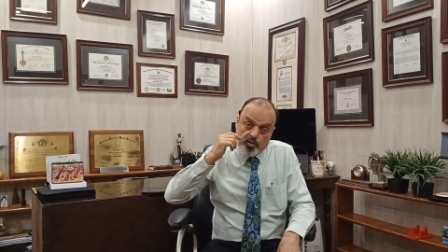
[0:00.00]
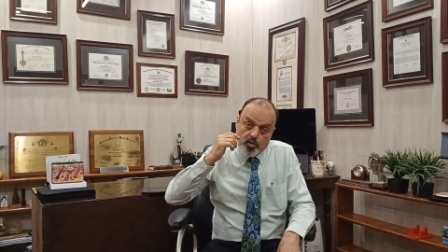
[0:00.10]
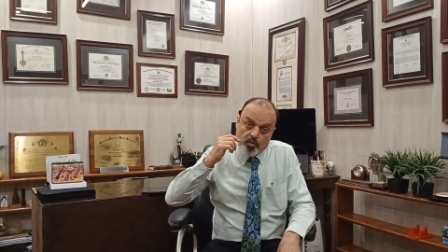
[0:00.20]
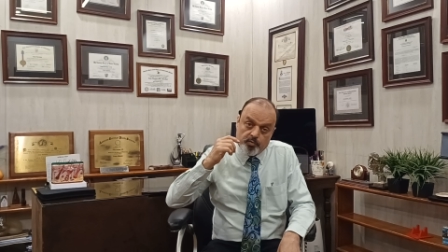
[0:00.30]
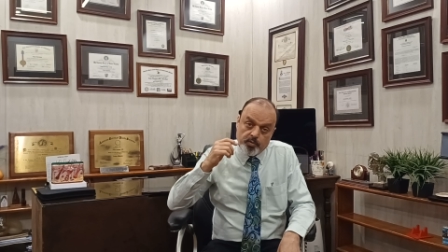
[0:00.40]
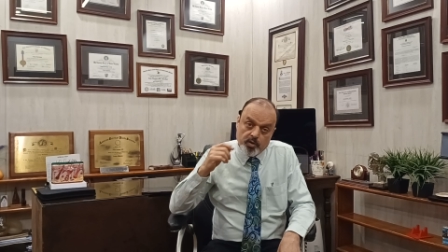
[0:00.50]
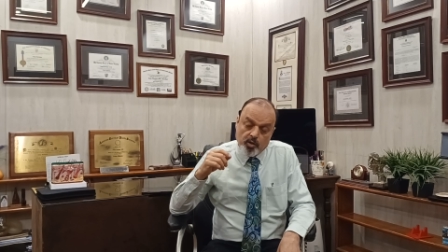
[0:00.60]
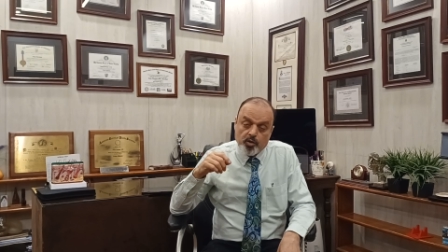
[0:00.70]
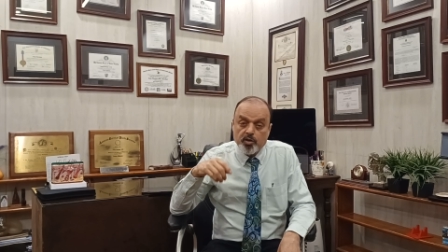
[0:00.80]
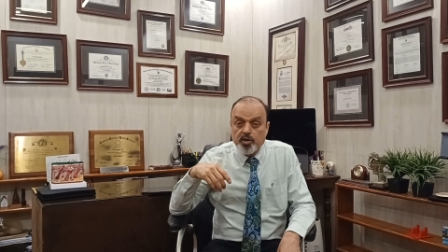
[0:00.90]
trough.
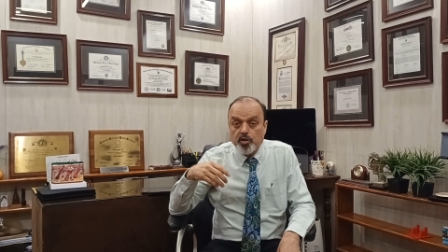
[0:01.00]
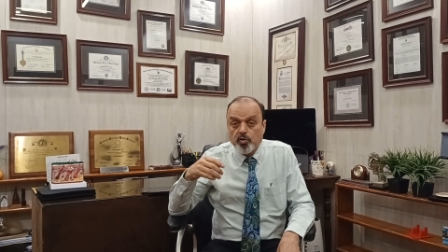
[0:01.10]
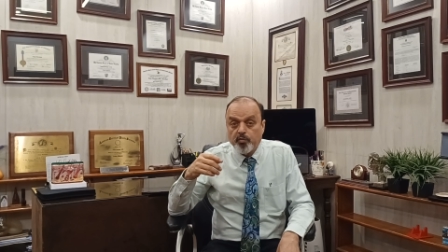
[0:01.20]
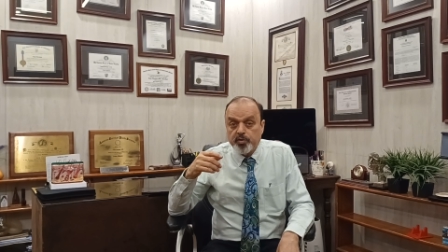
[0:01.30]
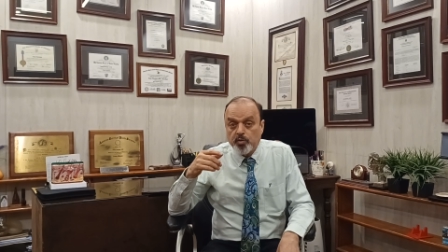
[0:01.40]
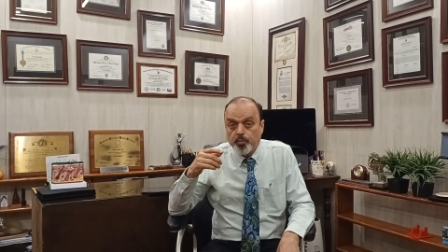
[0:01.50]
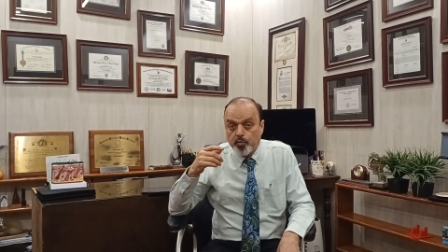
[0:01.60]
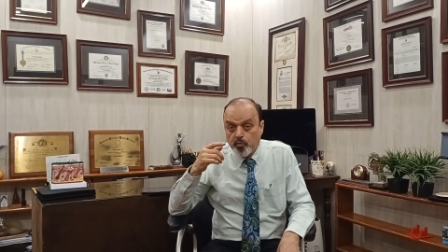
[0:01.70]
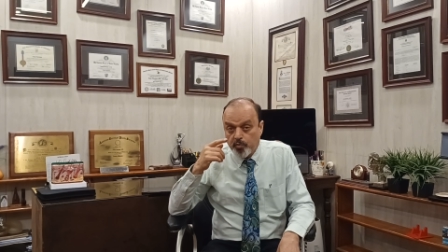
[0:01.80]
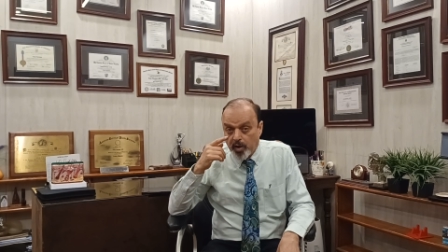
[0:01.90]
Now the tear trough is
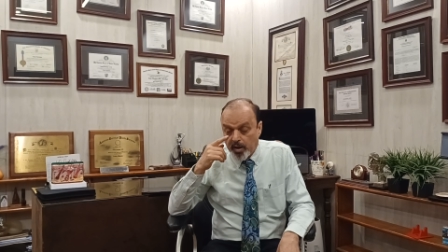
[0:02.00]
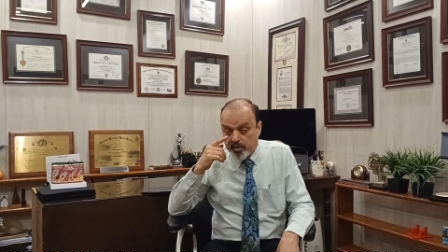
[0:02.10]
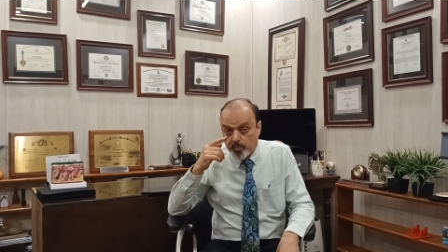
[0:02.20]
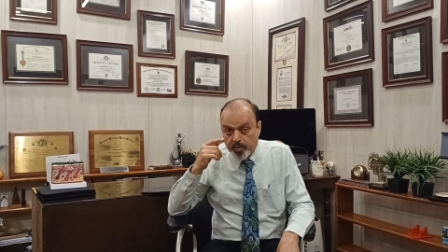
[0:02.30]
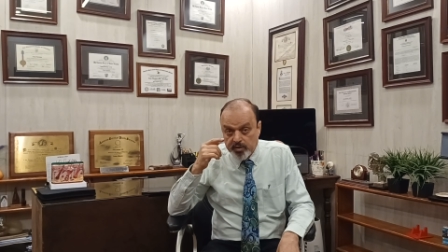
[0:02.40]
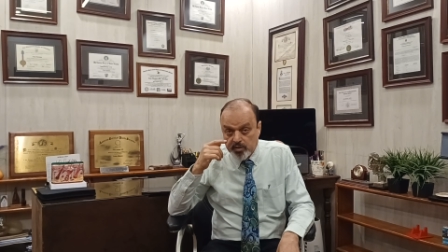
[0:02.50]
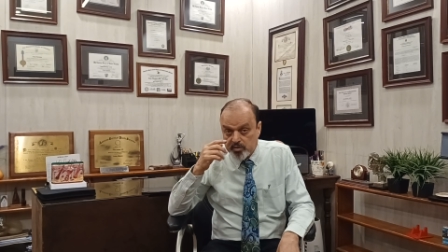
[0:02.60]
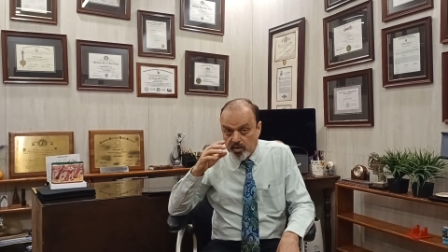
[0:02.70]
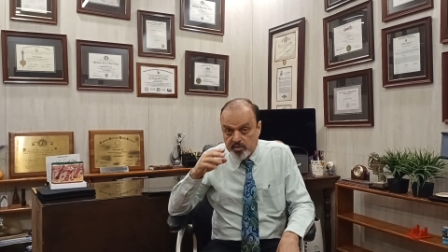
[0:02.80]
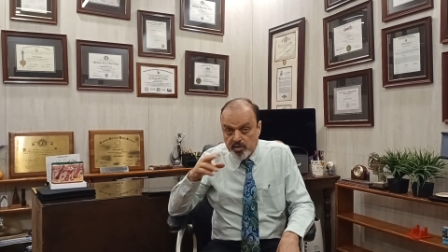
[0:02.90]
improved either by
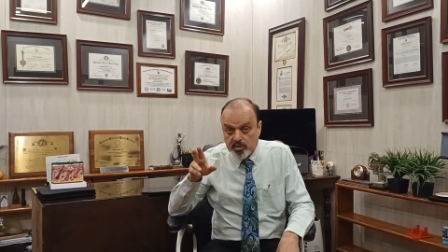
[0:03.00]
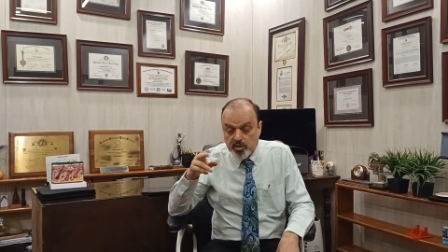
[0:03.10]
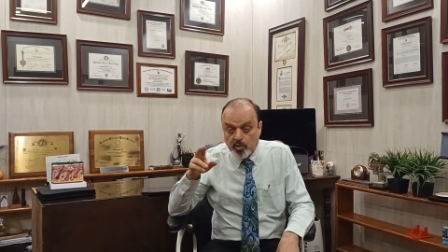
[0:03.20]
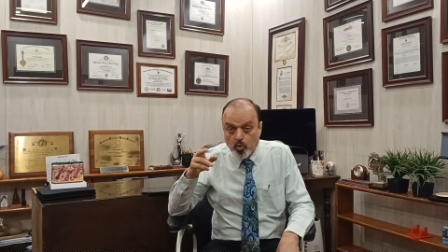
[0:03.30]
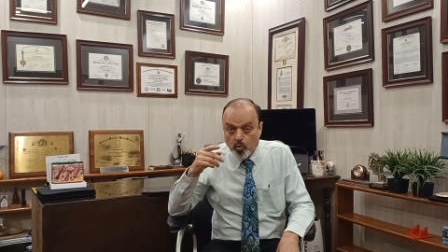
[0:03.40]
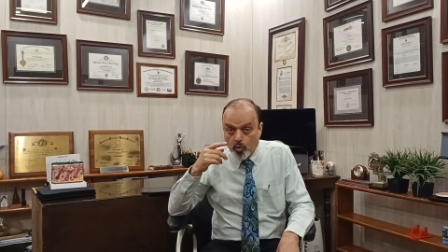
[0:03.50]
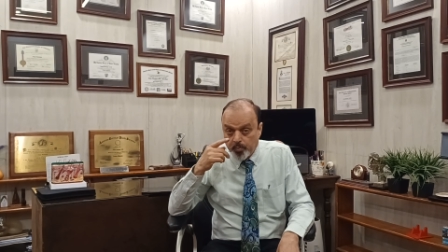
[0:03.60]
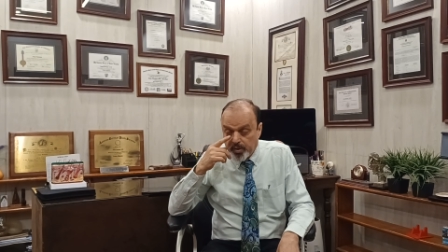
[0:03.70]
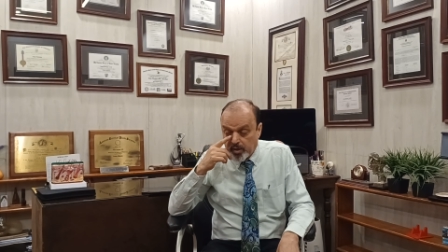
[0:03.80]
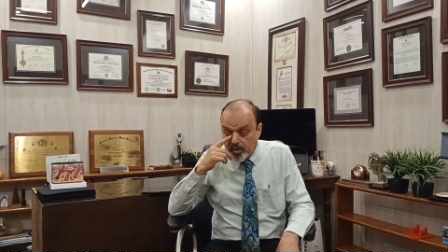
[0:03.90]
just dissection,
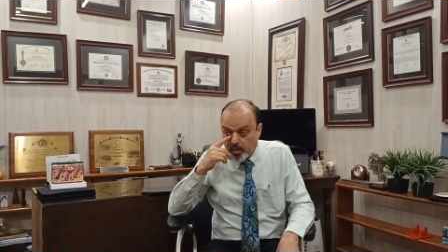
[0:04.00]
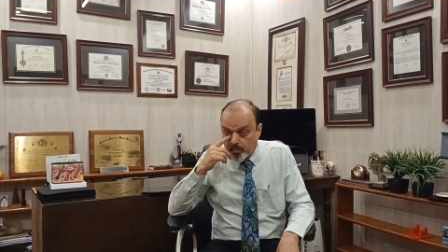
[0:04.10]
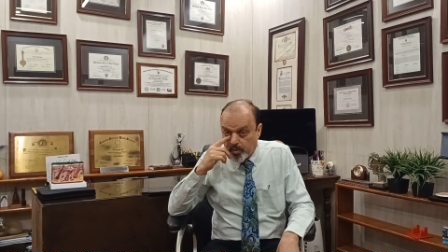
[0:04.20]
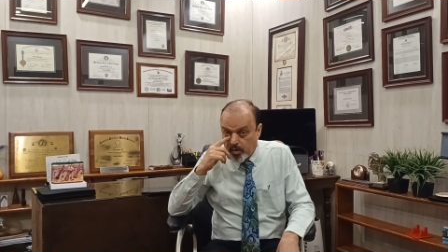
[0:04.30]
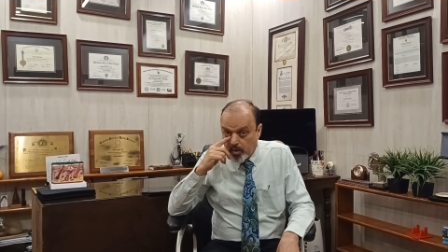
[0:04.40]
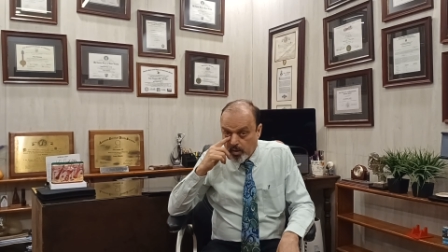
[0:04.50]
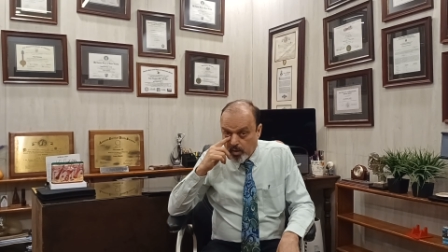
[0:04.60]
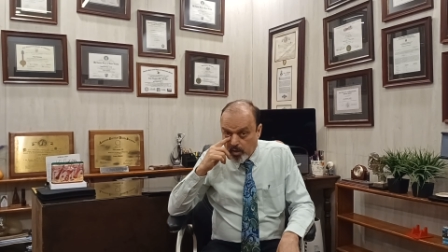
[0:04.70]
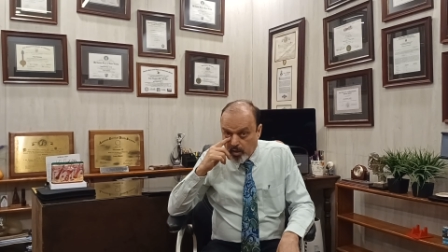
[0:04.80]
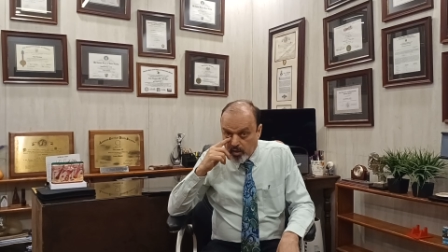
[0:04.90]
opening it up.
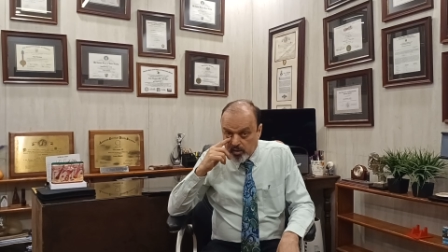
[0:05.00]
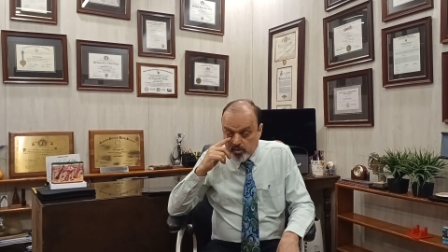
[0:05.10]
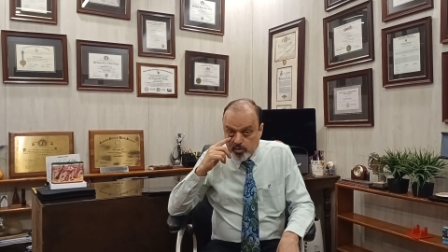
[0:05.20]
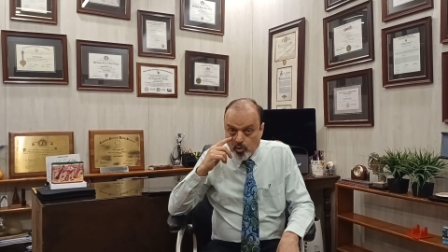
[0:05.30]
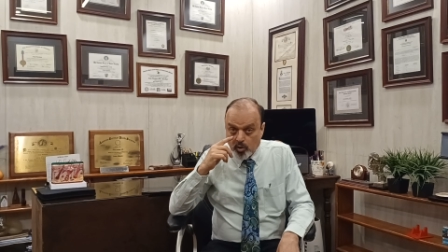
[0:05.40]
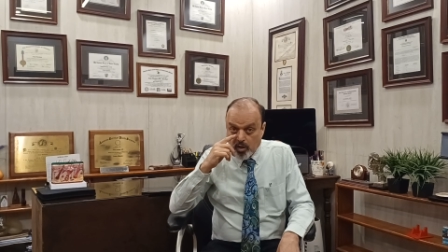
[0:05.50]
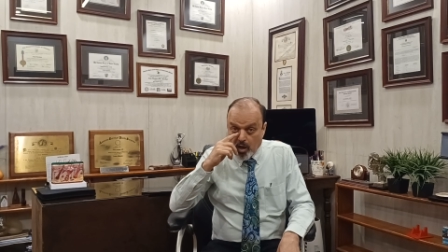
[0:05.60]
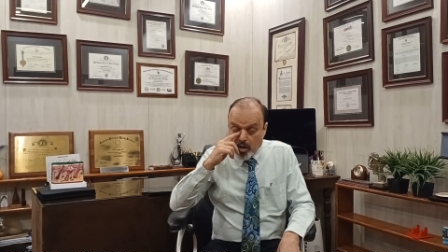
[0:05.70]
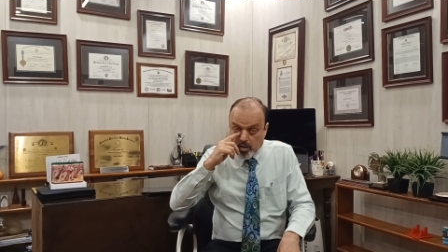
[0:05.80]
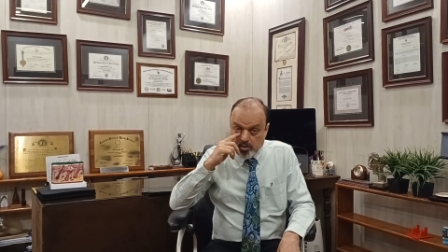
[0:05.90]
This is called the
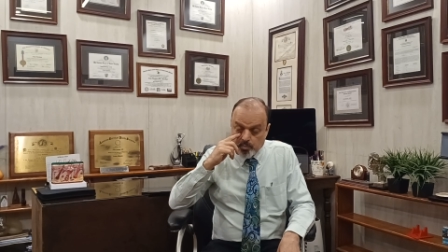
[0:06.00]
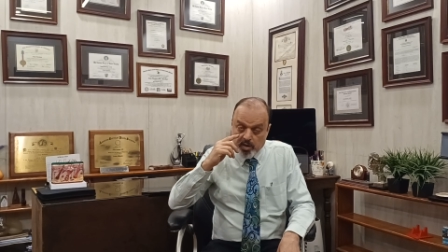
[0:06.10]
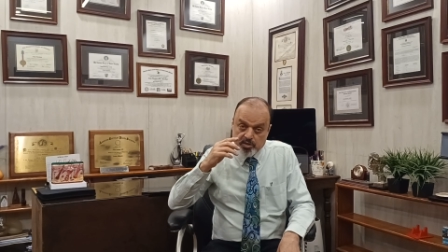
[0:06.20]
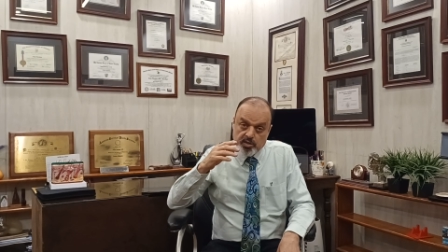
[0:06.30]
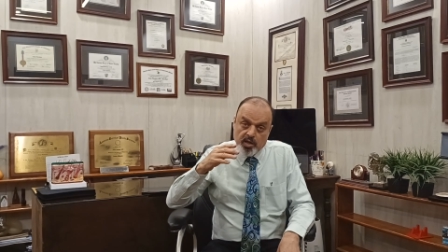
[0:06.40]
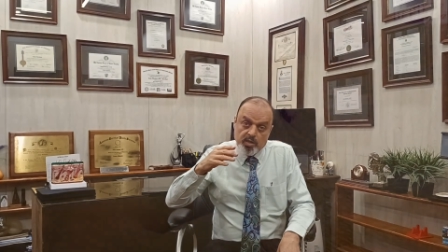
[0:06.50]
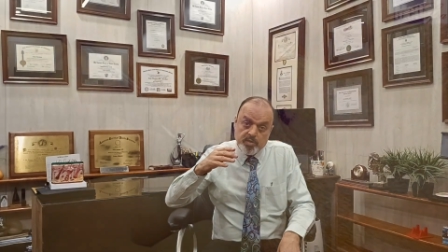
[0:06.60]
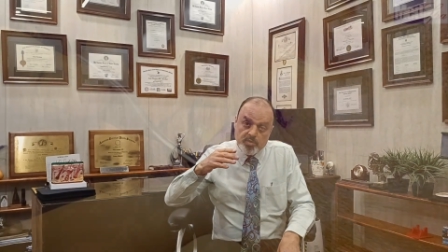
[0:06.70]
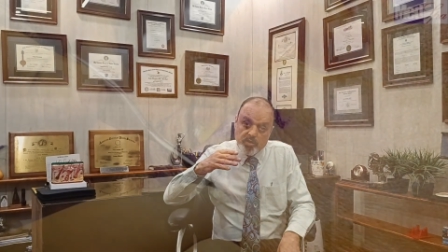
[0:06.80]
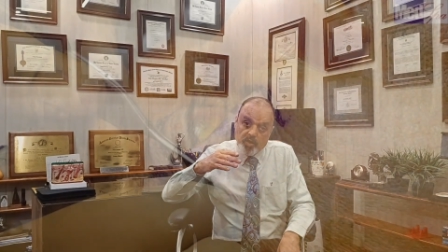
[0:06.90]
arcus
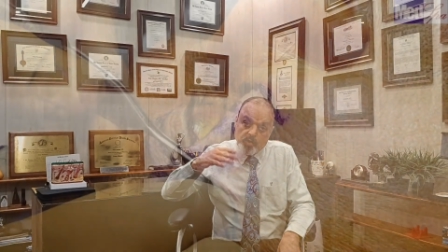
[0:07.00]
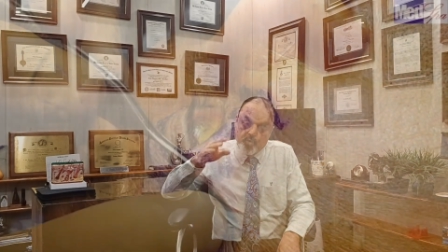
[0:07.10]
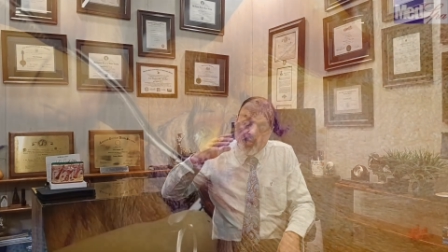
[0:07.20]
marginalis, and you